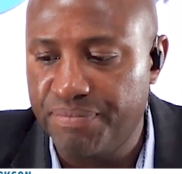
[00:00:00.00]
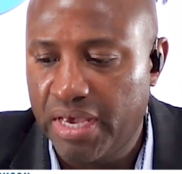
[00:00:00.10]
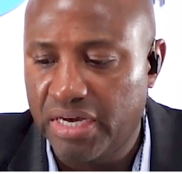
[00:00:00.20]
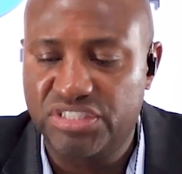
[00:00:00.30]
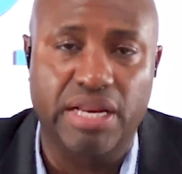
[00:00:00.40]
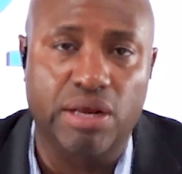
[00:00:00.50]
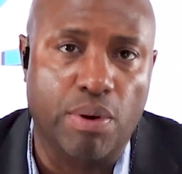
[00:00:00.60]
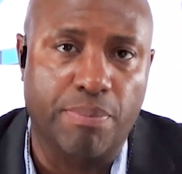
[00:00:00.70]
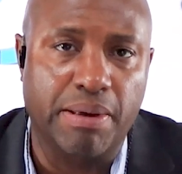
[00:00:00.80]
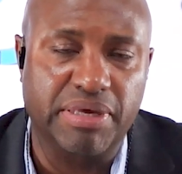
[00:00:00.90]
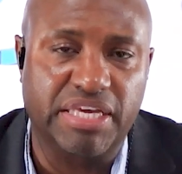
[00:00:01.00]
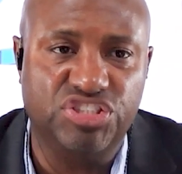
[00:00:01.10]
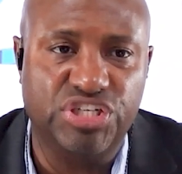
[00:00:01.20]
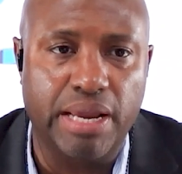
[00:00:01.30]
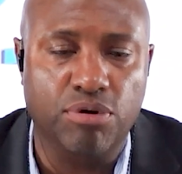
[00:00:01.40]
Senate Republican
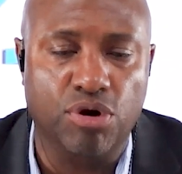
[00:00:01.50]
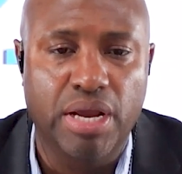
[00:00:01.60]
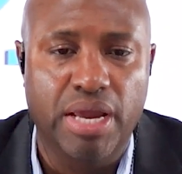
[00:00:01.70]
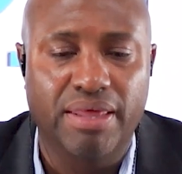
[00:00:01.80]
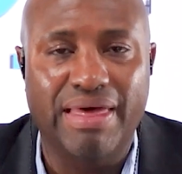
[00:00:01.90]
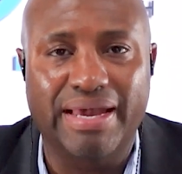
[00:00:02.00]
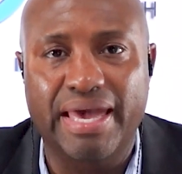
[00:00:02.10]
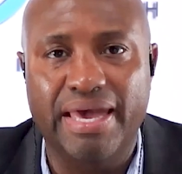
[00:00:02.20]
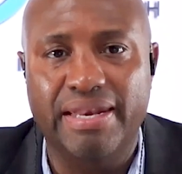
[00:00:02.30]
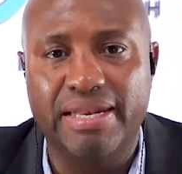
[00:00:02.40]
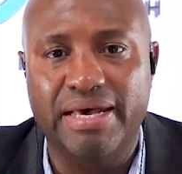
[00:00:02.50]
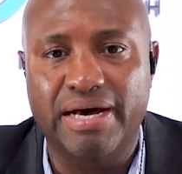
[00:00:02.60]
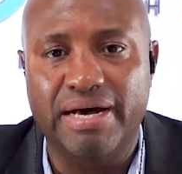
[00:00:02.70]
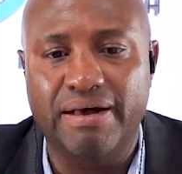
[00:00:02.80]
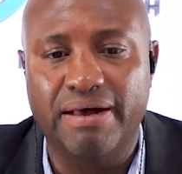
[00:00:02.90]
chamber that
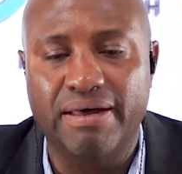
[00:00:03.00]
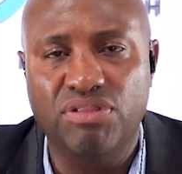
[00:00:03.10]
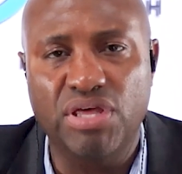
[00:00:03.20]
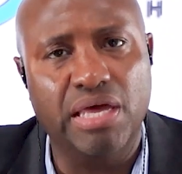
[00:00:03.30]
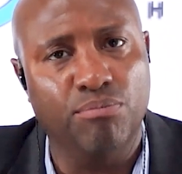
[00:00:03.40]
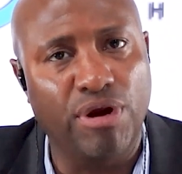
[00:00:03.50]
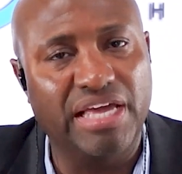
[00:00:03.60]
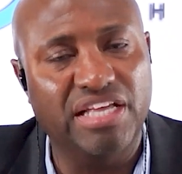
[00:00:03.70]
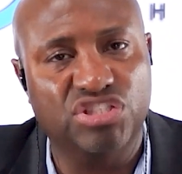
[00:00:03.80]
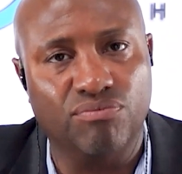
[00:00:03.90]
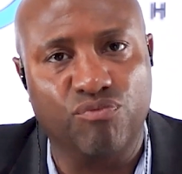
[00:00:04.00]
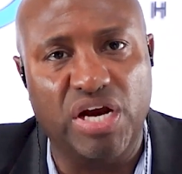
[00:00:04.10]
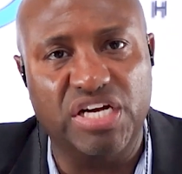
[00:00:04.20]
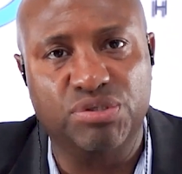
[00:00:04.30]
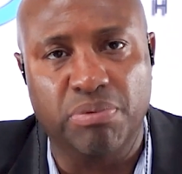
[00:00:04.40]
can bring in some
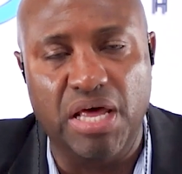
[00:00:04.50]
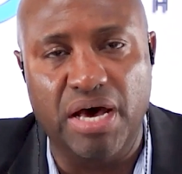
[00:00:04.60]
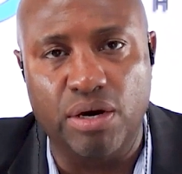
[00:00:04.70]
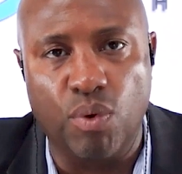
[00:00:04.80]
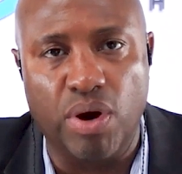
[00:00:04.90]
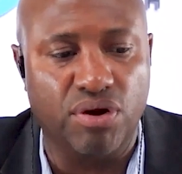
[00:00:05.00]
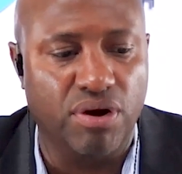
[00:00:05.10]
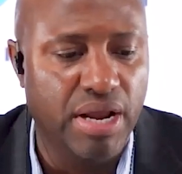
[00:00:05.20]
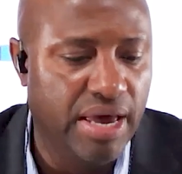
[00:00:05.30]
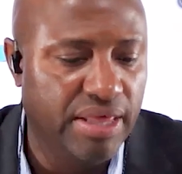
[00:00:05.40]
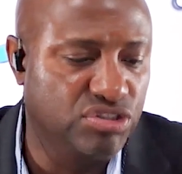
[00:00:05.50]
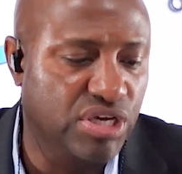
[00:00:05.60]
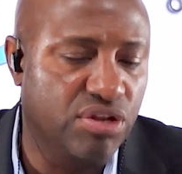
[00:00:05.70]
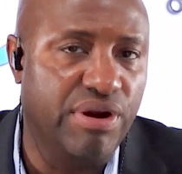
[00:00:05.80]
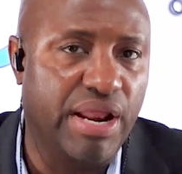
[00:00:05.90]
fresh blood, whether there's
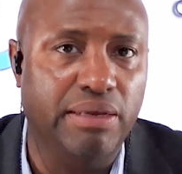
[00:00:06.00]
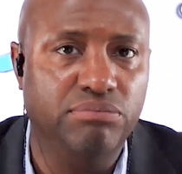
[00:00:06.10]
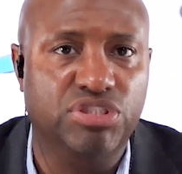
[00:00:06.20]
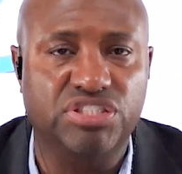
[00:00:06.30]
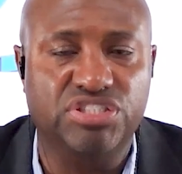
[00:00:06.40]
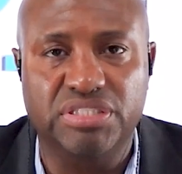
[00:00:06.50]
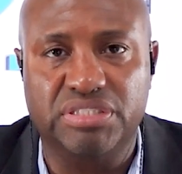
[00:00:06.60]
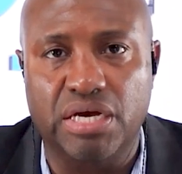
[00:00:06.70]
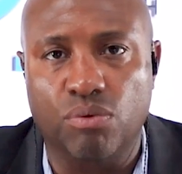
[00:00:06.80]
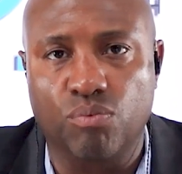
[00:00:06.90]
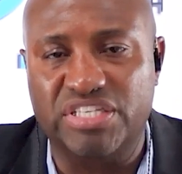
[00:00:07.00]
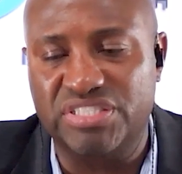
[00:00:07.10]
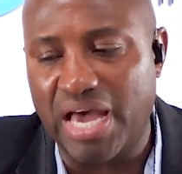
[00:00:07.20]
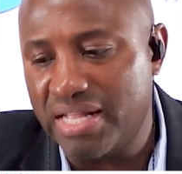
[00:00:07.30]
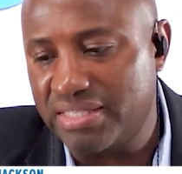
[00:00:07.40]
other names such as Rick
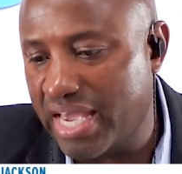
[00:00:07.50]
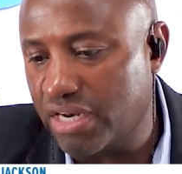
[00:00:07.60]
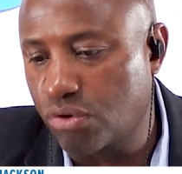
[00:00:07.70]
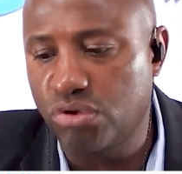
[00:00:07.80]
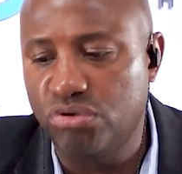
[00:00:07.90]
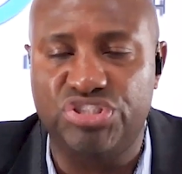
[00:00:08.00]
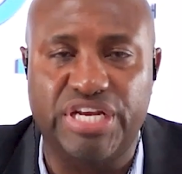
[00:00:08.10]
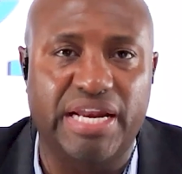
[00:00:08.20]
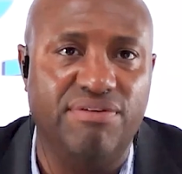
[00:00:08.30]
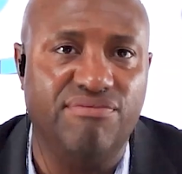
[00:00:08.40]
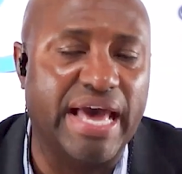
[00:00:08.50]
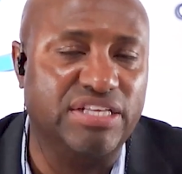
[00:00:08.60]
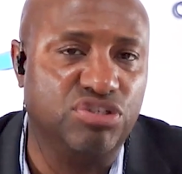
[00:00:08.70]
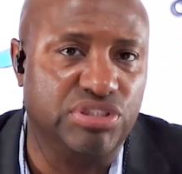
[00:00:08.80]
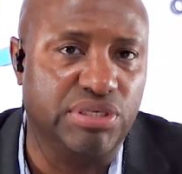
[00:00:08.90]
Scott, Ted Cruz, J.D.
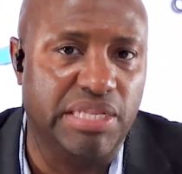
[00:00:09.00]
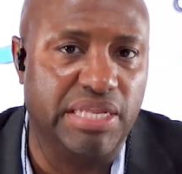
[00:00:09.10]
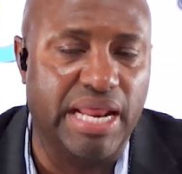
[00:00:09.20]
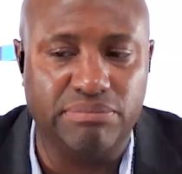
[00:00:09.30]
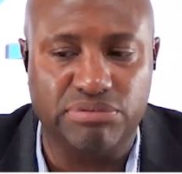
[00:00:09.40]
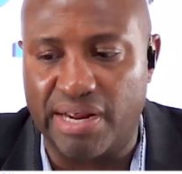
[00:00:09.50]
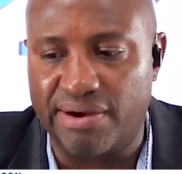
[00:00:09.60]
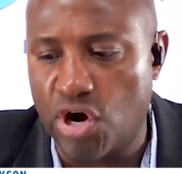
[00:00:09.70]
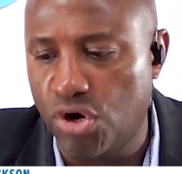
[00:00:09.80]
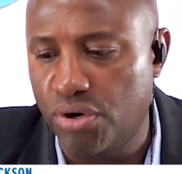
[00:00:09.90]
Vance, or some of the names that I've heard.